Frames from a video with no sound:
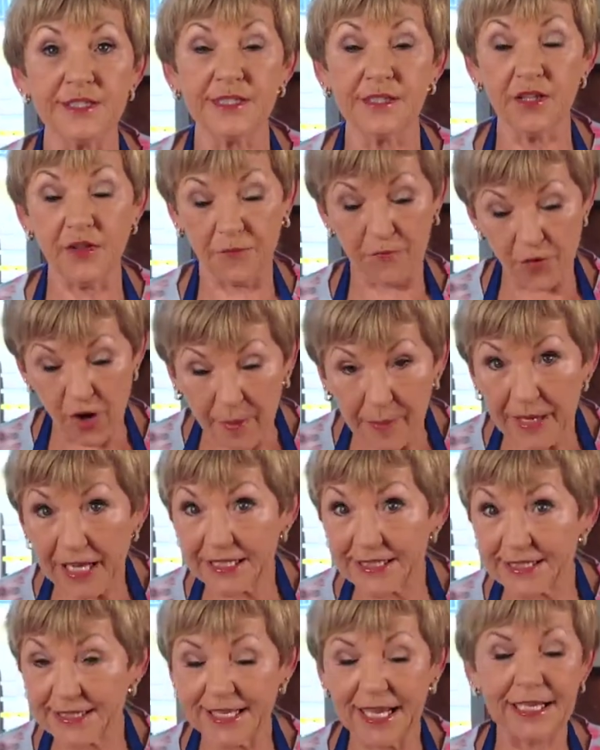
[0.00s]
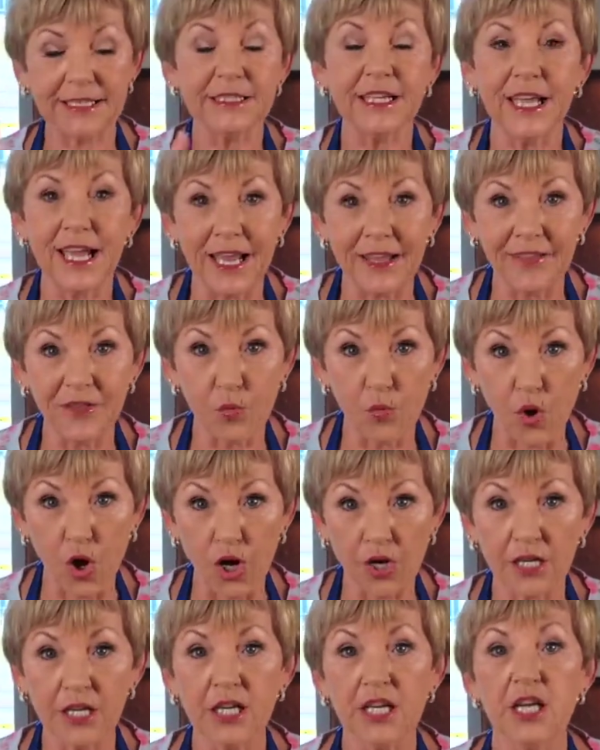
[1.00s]
the fry pan set and the
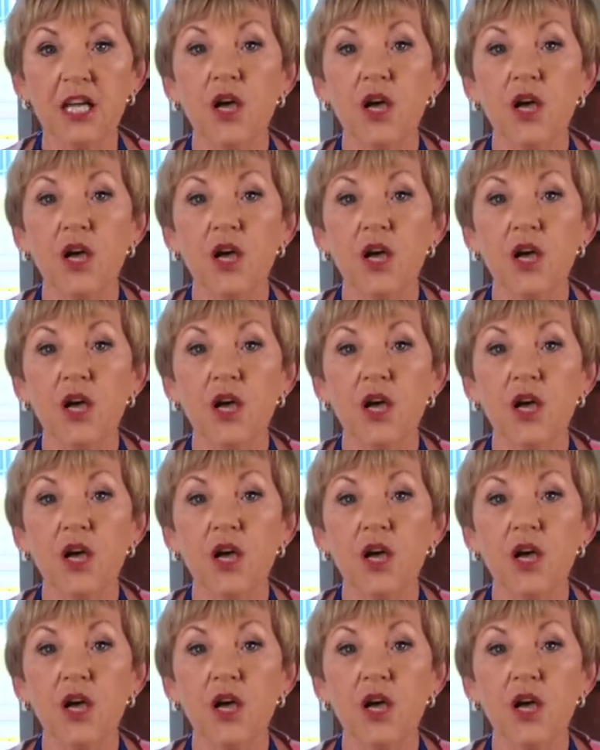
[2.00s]
wok.